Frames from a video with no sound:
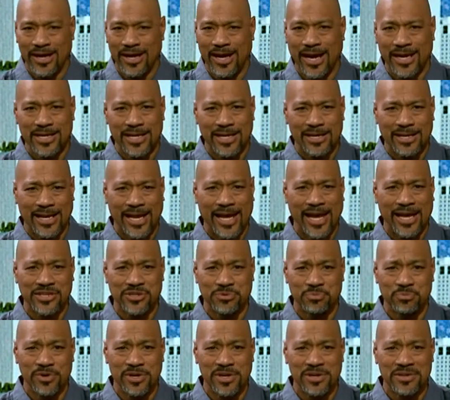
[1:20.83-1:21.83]
I did
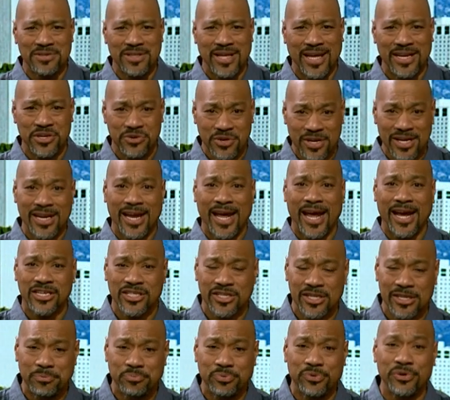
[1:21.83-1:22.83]
last month that you can
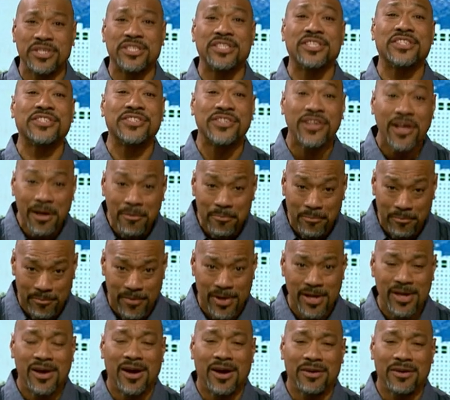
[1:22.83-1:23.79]
actually put some